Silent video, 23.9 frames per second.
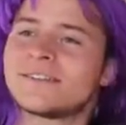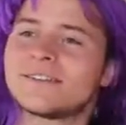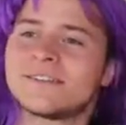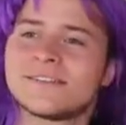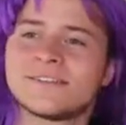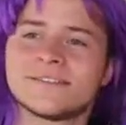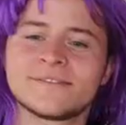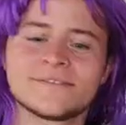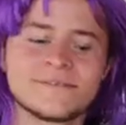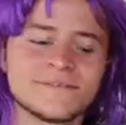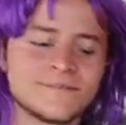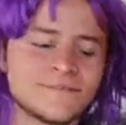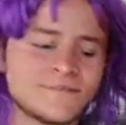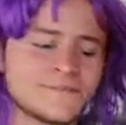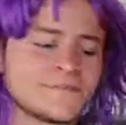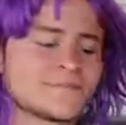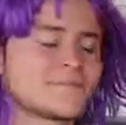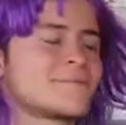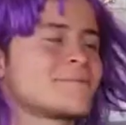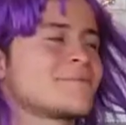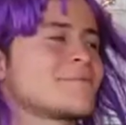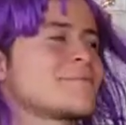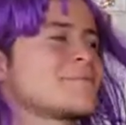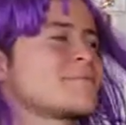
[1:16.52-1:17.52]

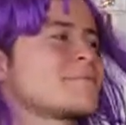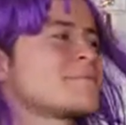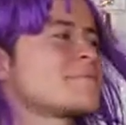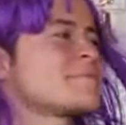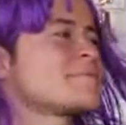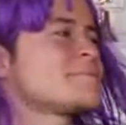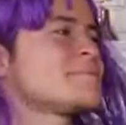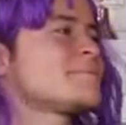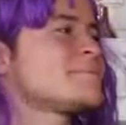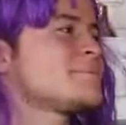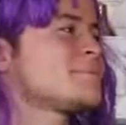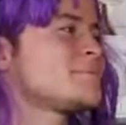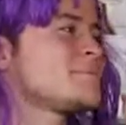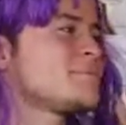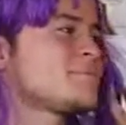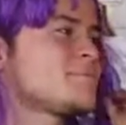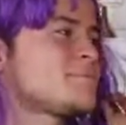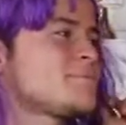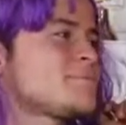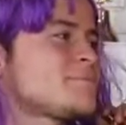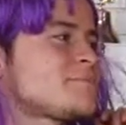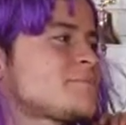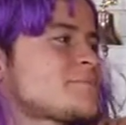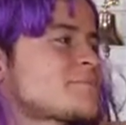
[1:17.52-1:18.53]

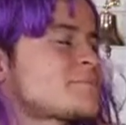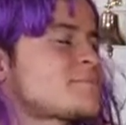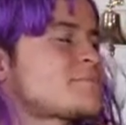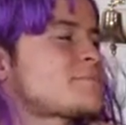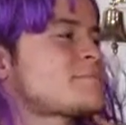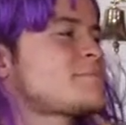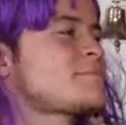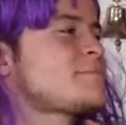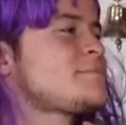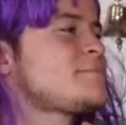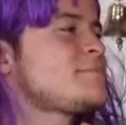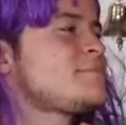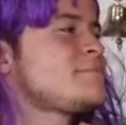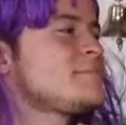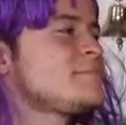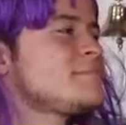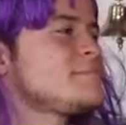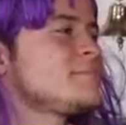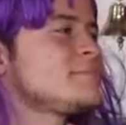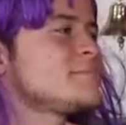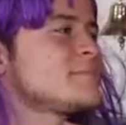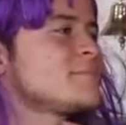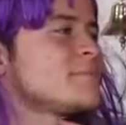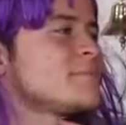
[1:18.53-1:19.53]
[no speech]